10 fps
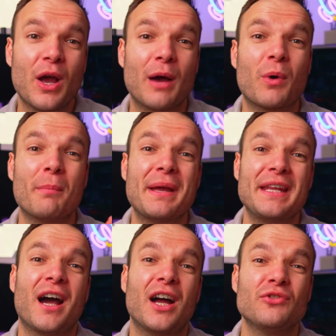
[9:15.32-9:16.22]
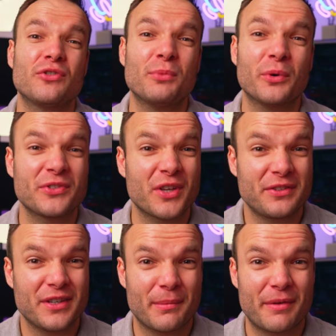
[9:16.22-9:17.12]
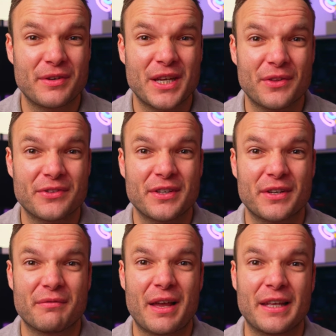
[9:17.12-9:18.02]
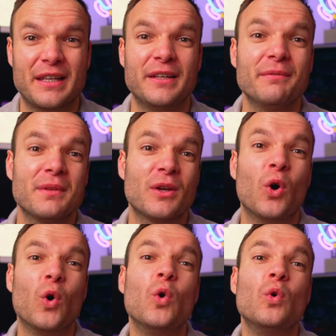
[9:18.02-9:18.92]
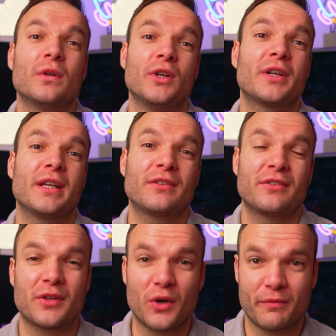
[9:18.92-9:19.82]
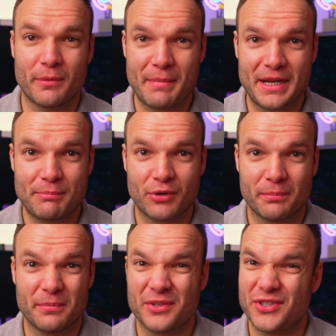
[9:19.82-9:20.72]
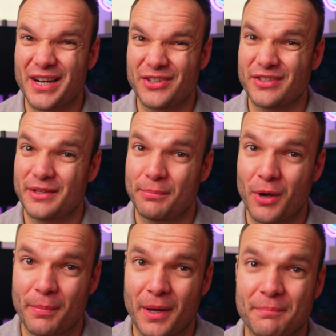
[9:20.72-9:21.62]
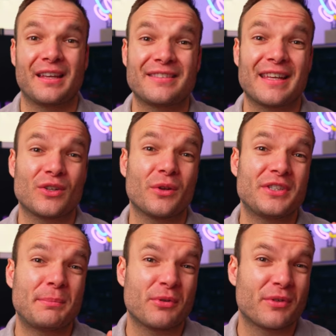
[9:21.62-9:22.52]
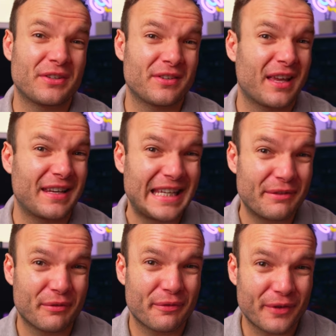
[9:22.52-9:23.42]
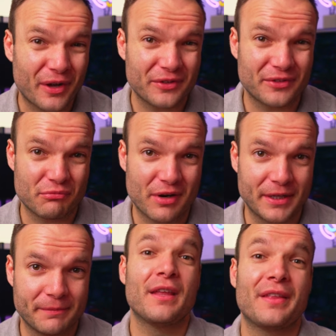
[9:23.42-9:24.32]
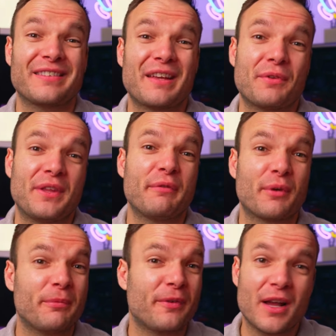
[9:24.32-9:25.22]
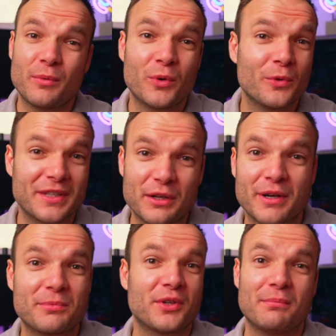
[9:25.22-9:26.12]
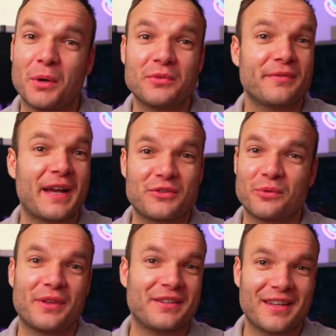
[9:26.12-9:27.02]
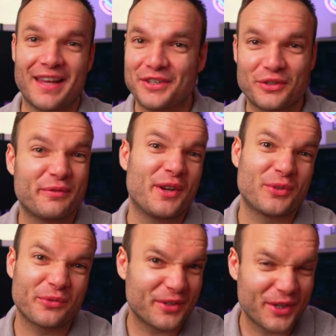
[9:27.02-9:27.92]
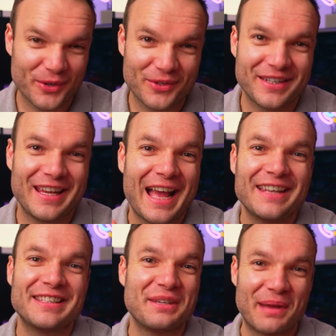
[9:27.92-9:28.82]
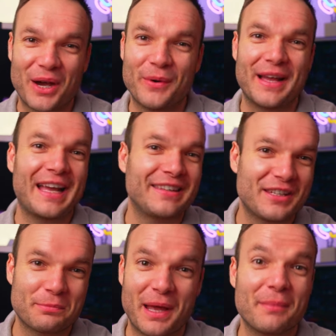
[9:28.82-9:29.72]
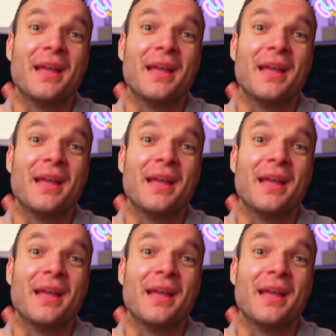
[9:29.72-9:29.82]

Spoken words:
and while many hundreds more starting up every year in the Silicon Valley, all looking to solve the many problems and challenges that pop up as technology progresses at an even faster rate. That's everything from firewalls, encryption, multi-factor authentication, virtual security, anti-malware, anti-spam,